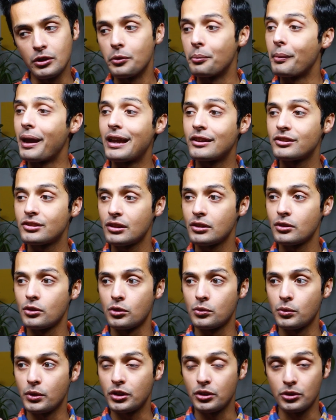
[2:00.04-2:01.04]
you imagine
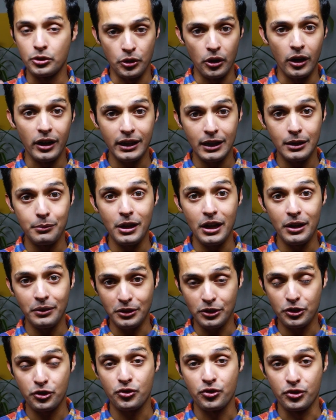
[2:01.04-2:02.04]
or what you're talking
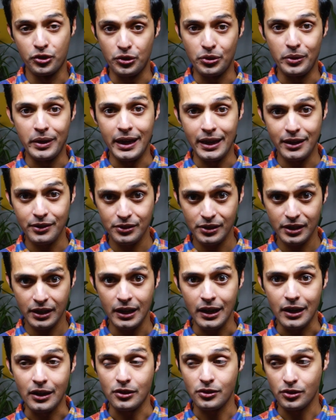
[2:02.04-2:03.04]
about is true and is the
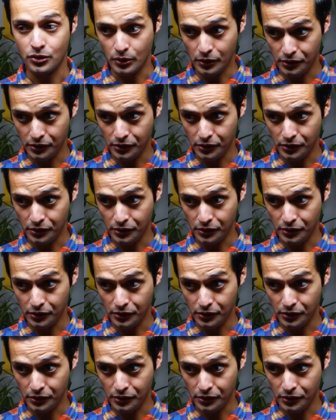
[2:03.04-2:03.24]
case.